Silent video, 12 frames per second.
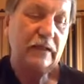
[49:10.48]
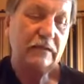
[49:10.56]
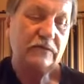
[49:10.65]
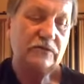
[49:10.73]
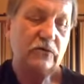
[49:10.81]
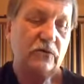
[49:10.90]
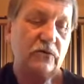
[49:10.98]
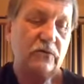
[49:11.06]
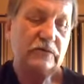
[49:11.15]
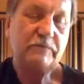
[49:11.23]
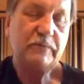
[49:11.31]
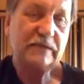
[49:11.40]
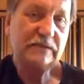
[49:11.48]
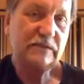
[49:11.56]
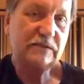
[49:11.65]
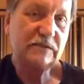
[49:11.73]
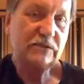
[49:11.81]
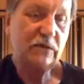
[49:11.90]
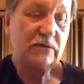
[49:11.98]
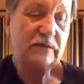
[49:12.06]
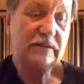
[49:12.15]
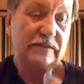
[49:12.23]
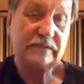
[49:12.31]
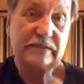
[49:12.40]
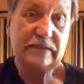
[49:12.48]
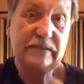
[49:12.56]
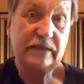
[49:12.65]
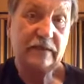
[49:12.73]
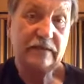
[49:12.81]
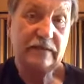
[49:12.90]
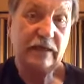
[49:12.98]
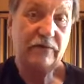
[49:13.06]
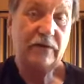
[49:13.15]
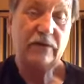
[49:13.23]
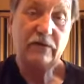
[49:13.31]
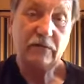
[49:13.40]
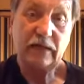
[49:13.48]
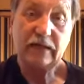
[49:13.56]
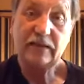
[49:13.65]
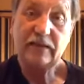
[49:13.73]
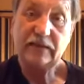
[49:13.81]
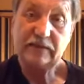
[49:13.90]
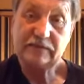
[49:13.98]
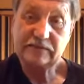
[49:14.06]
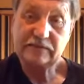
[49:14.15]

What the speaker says: So it's best to start this D down here like this,